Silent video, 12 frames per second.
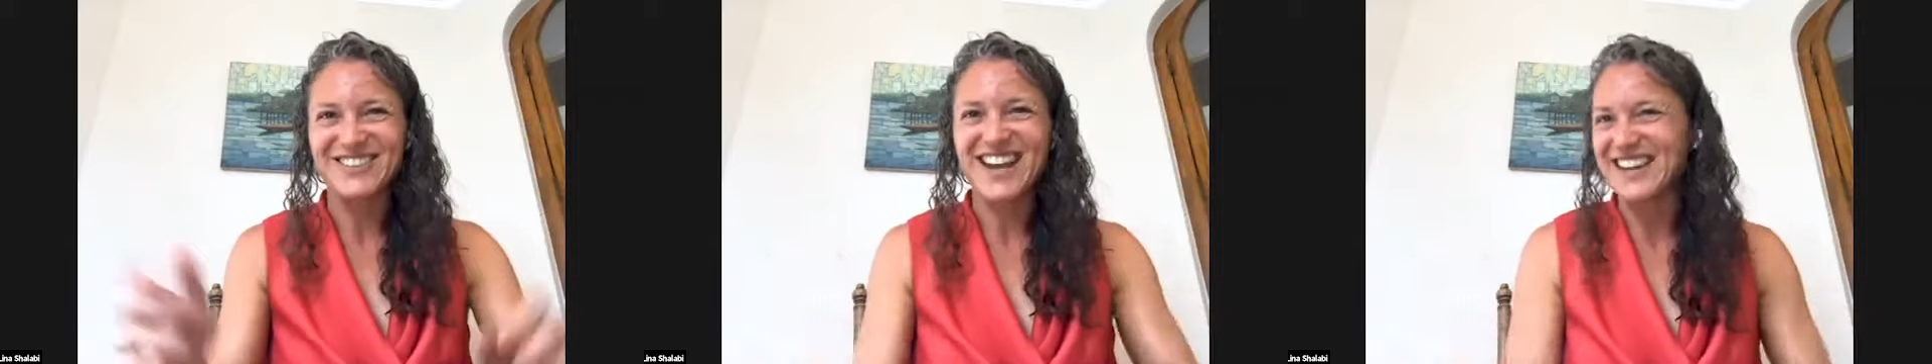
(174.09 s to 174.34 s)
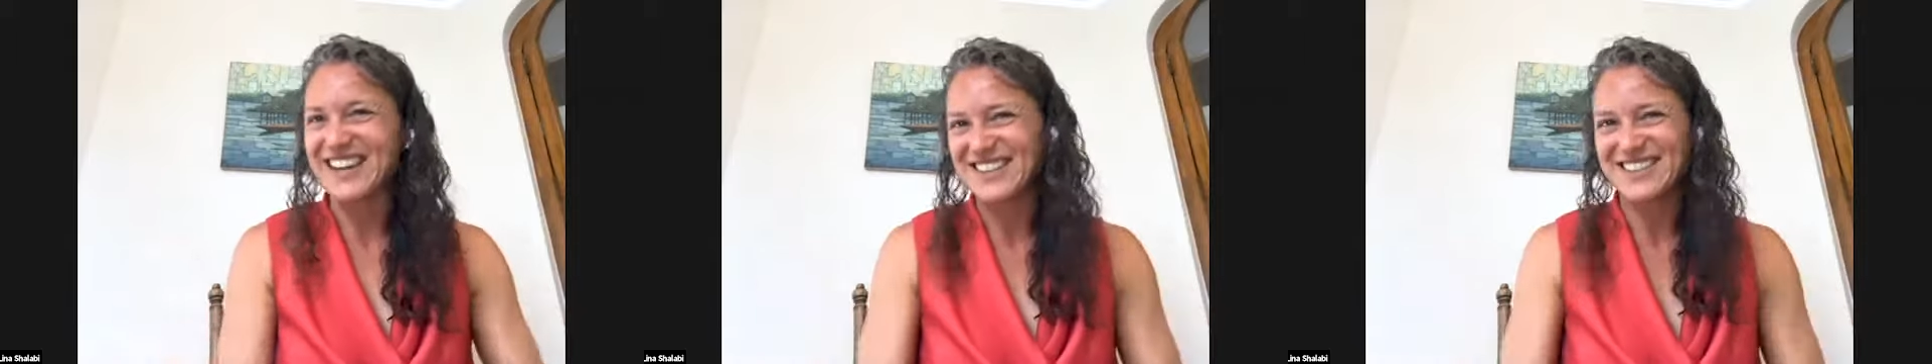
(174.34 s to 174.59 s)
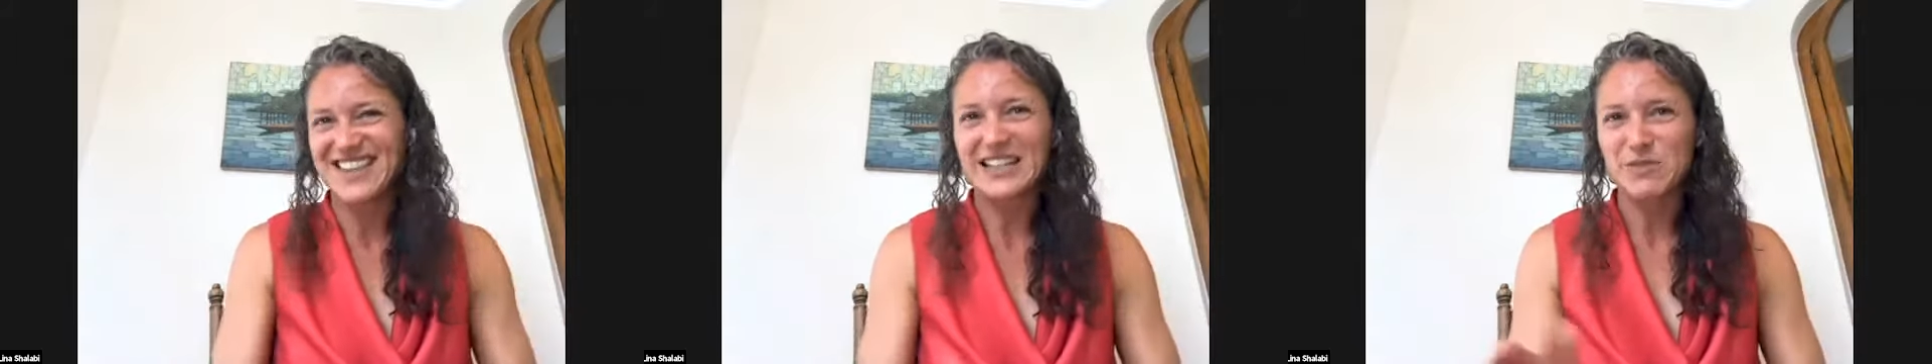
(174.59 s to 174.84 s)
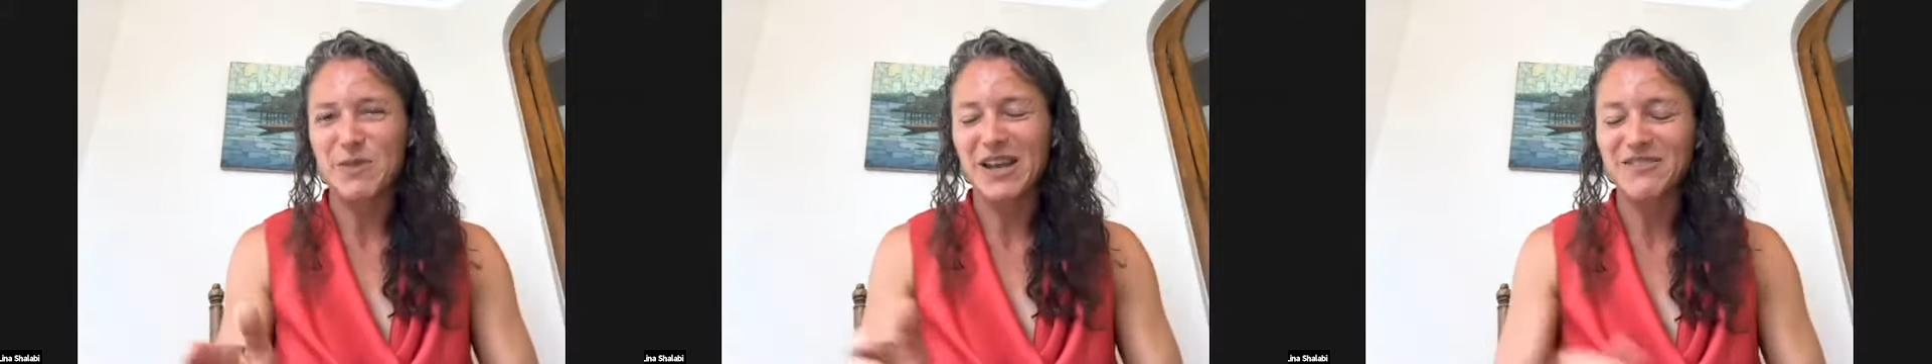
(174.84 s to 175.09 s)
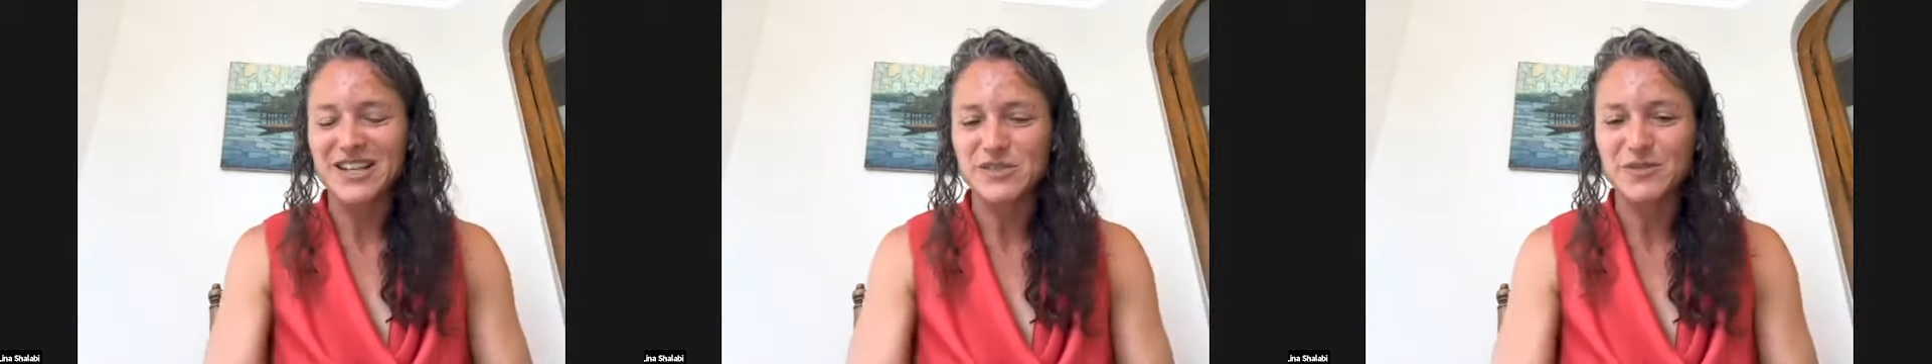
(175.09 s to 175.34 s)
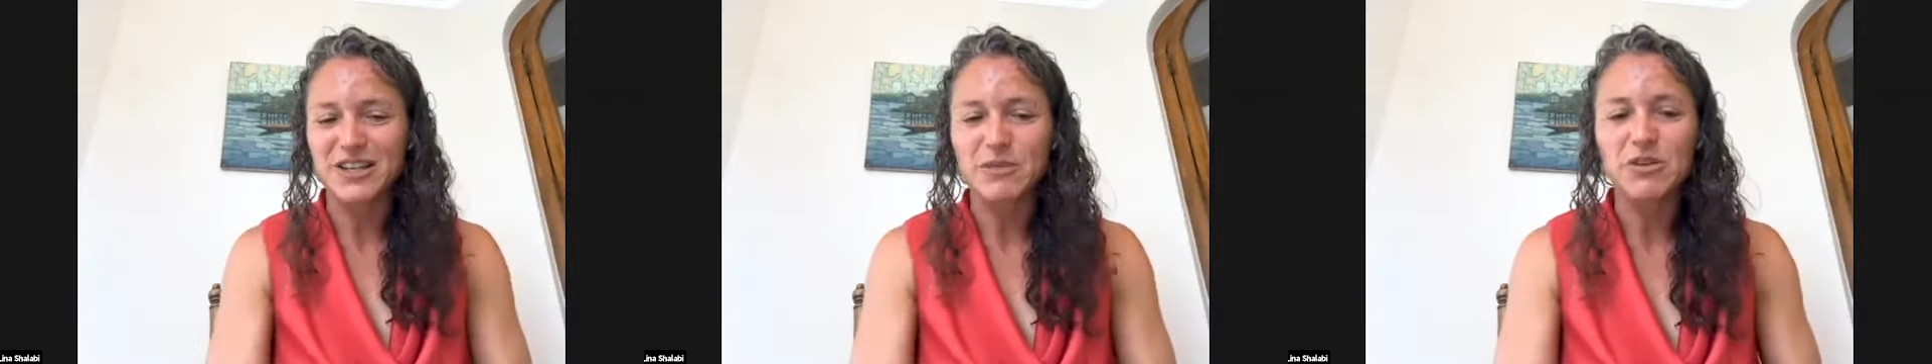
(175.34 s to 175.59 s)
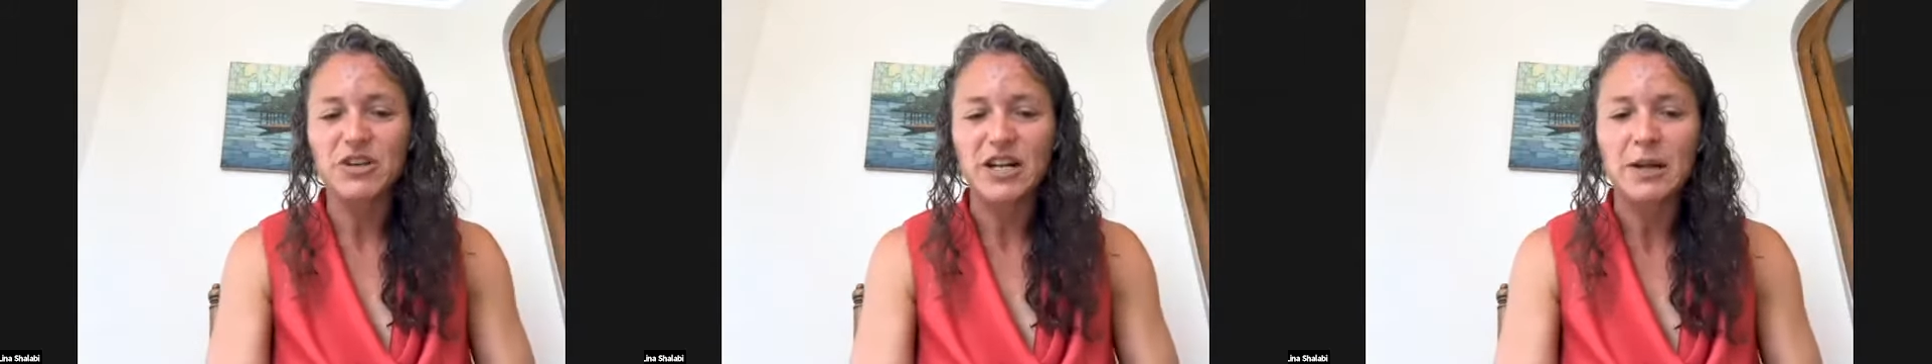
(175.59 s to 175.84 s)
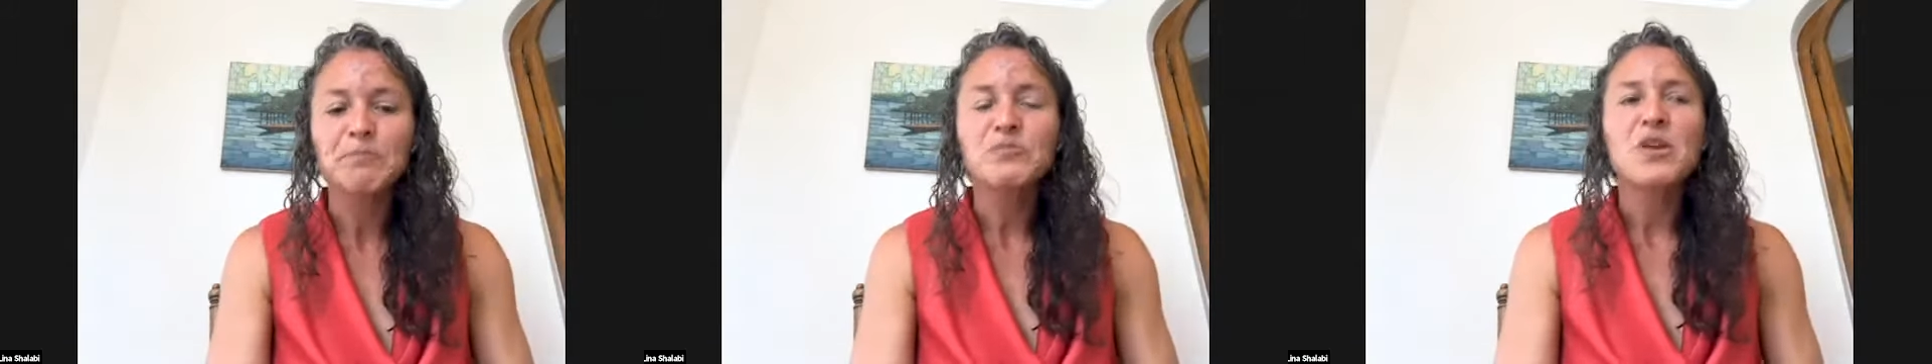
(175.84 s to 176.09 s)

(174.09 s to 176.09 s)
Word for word: and, it, that's my investment community